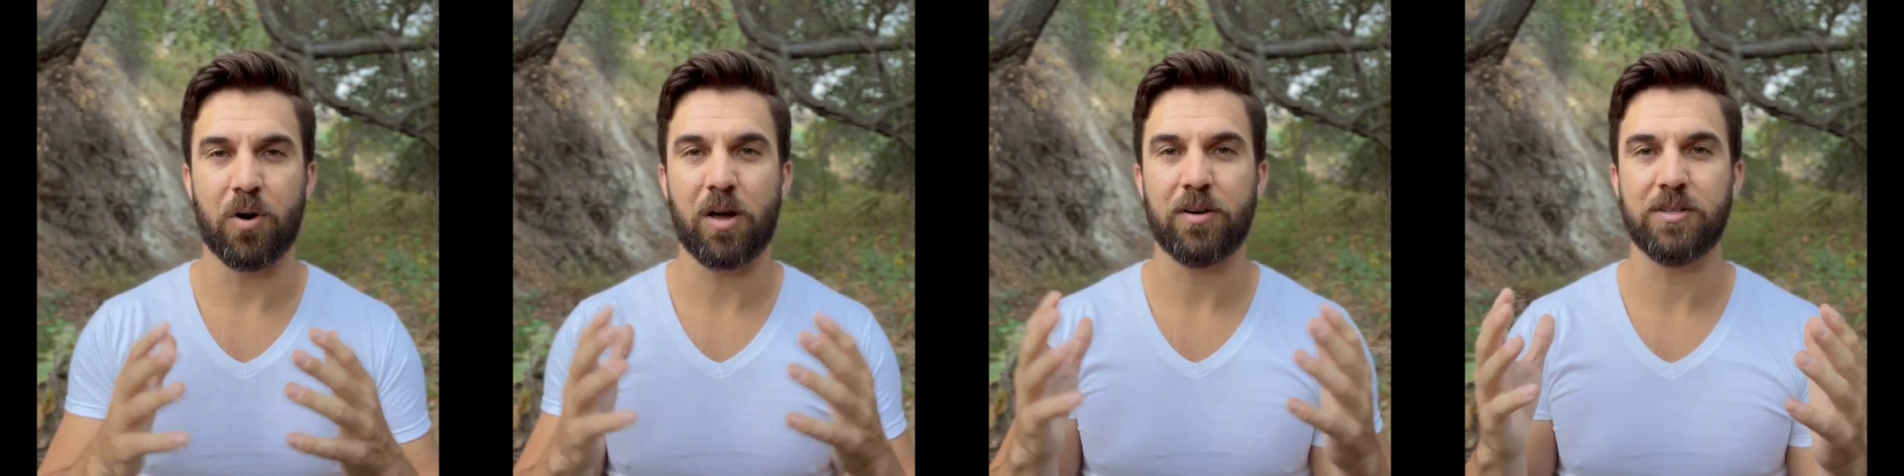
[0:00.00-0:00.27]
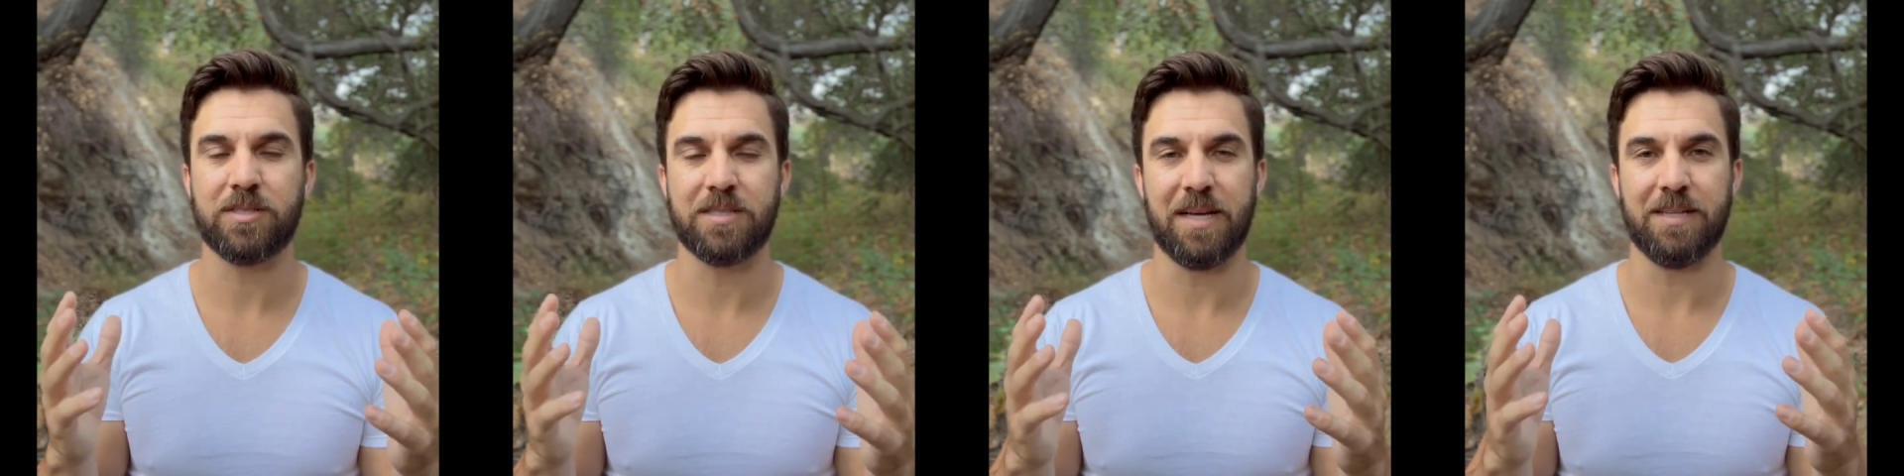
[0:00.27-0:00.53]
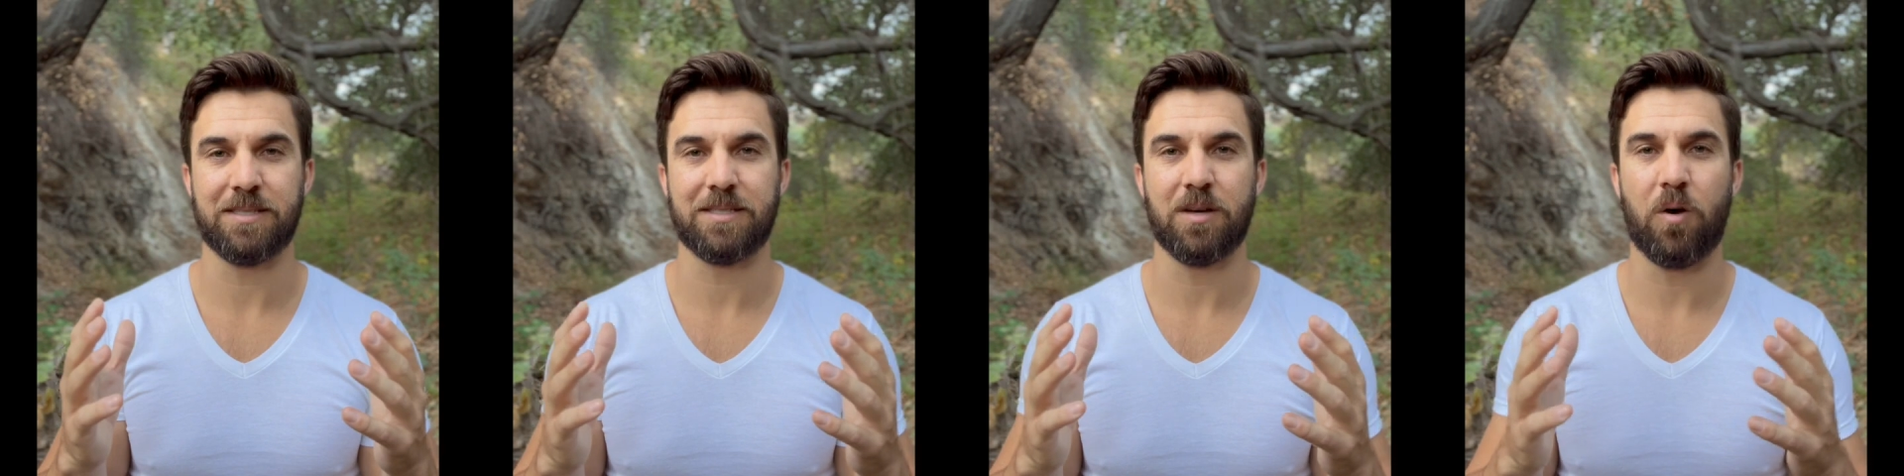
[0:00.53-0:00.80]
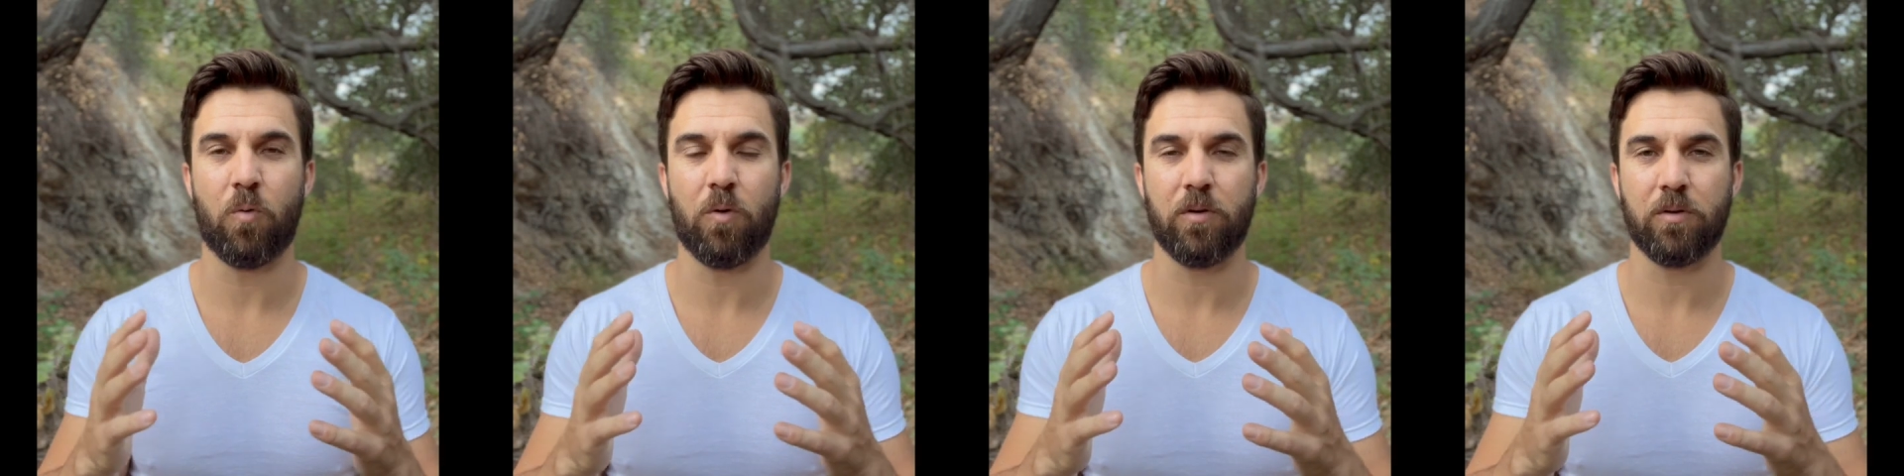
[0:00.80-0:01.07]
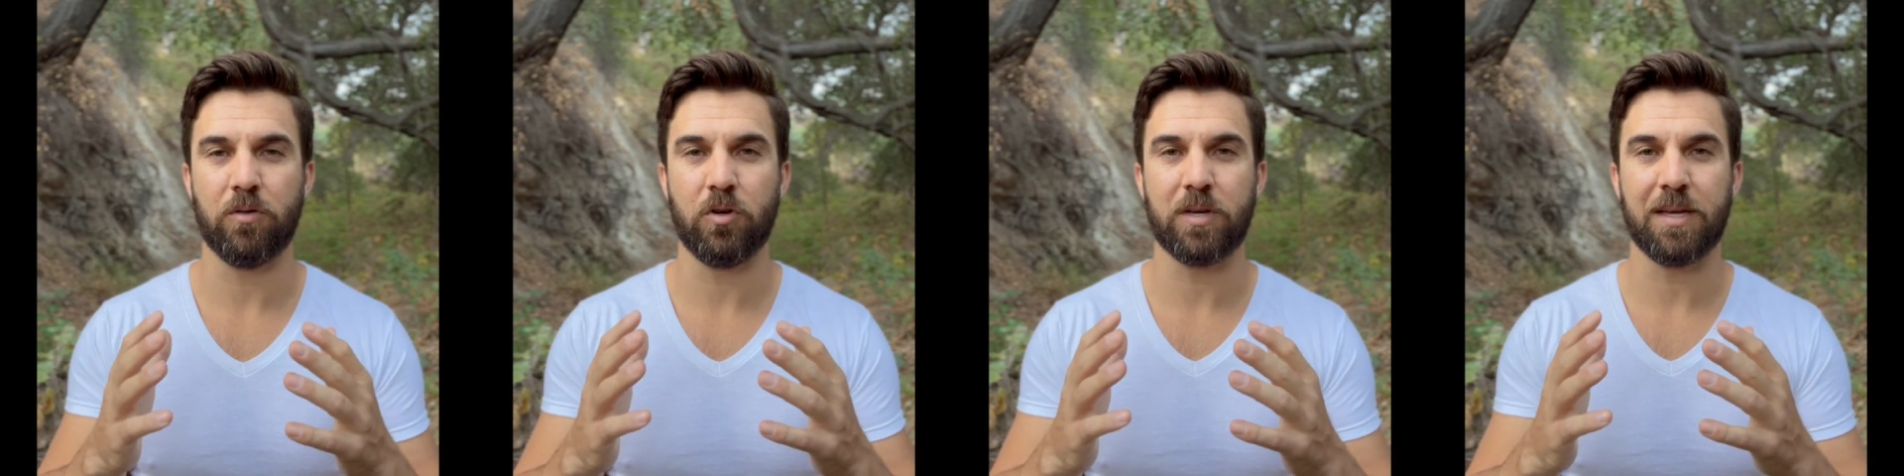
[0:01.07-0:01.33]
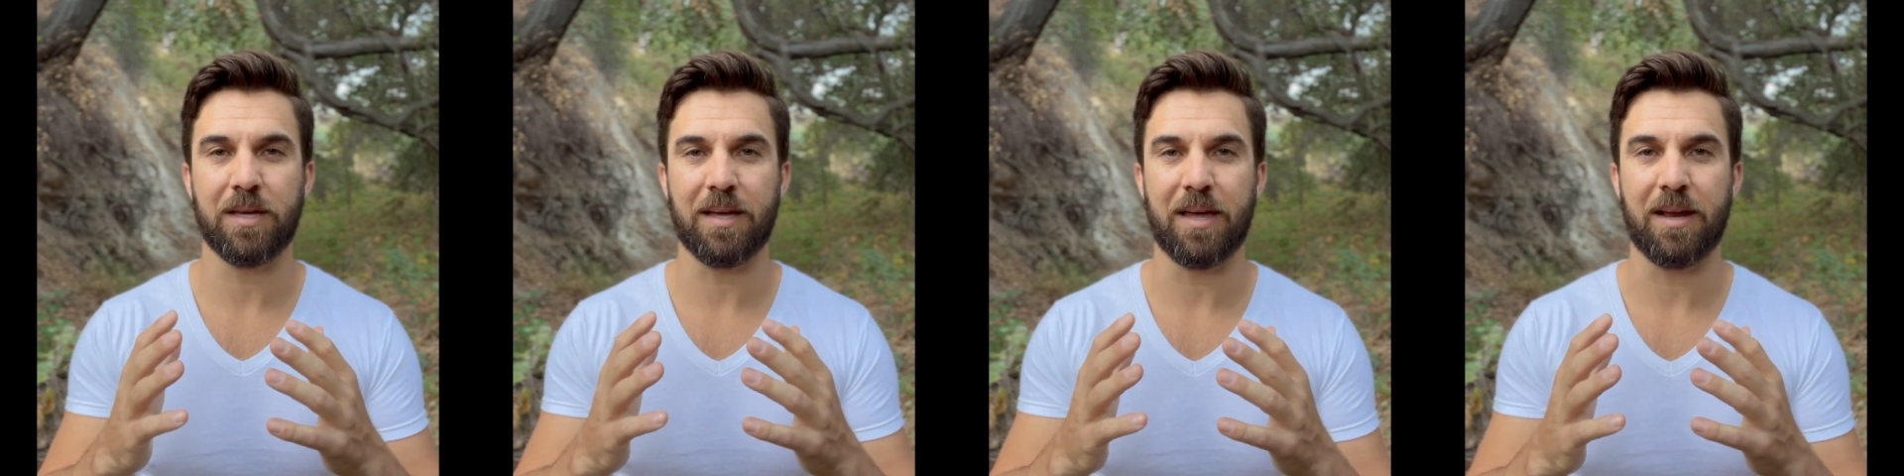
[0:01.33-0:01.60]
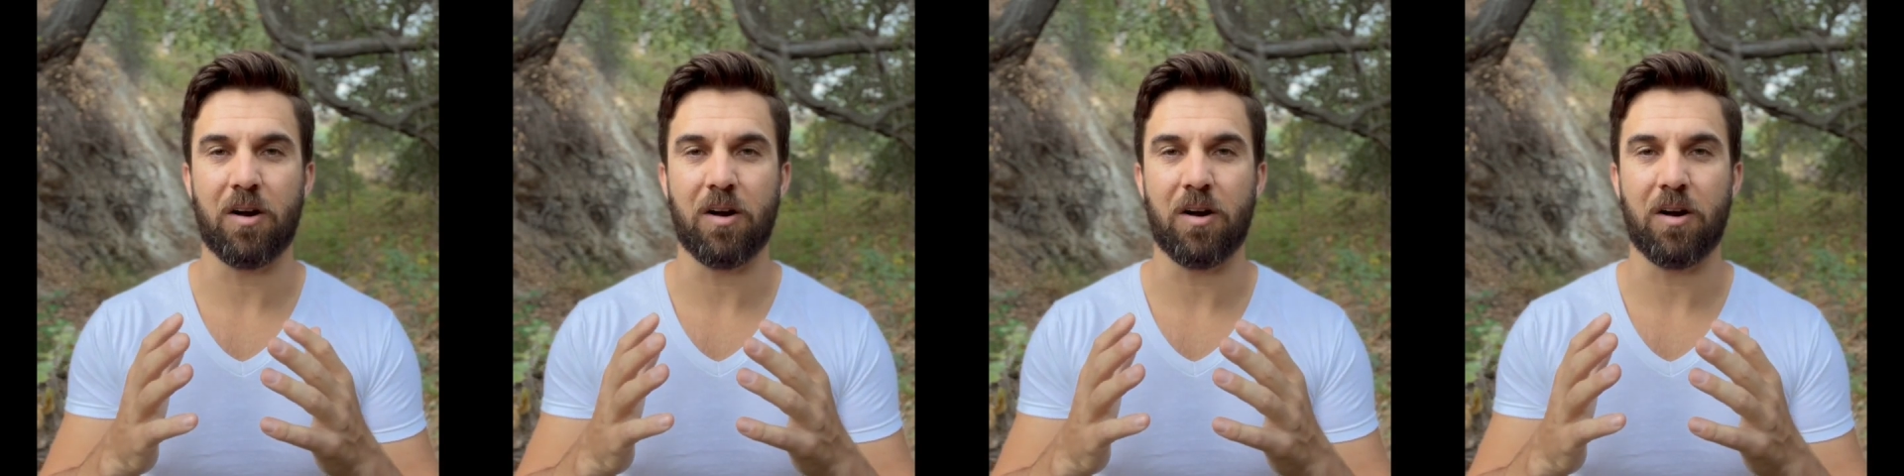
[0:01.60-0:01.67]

sense, looking at